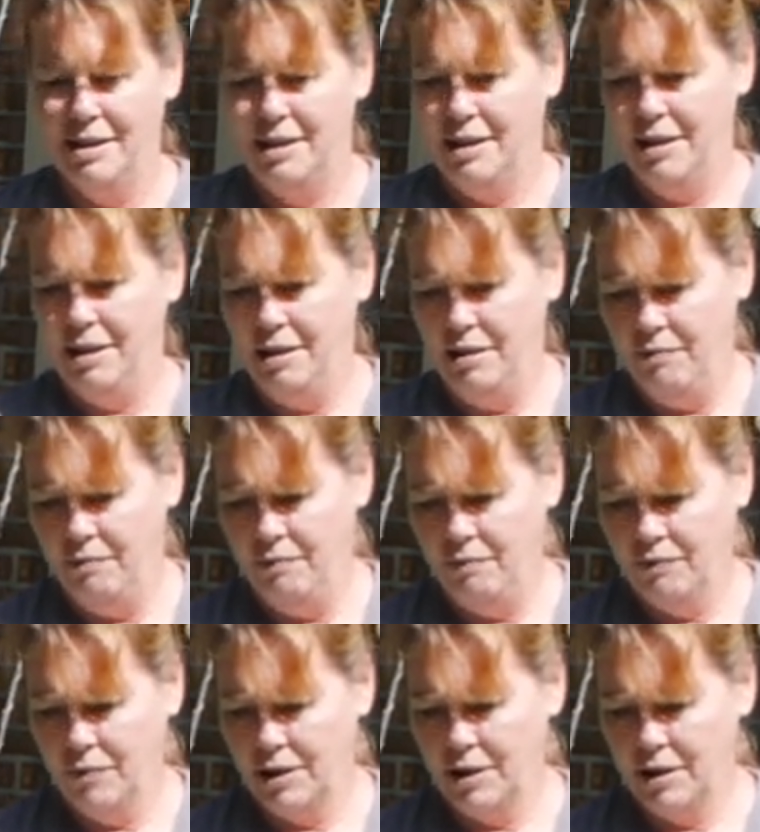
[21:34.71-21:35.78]

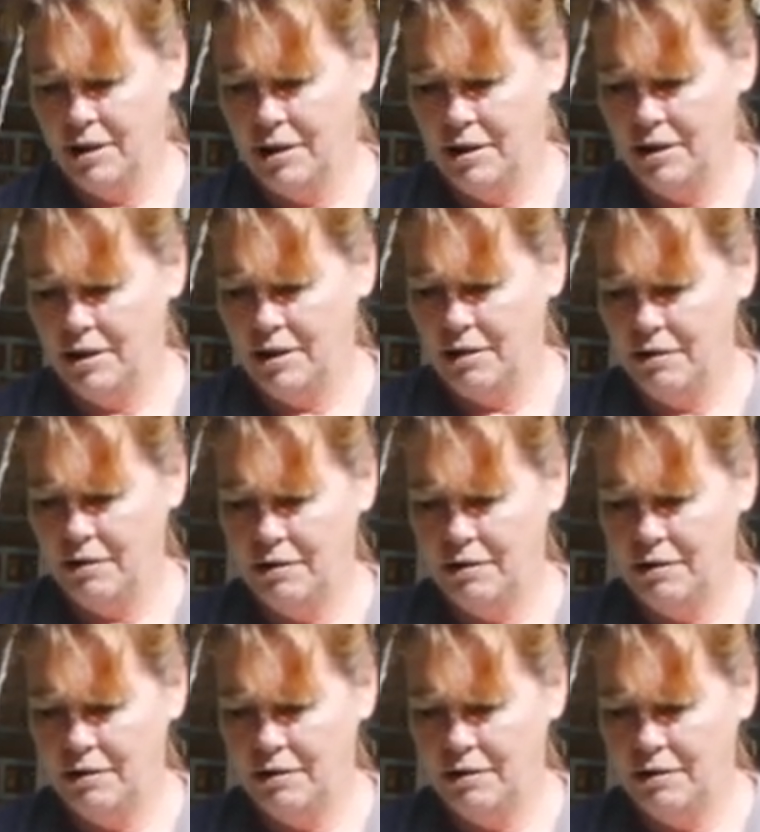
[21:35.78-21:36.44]
No one is speaking in this clip.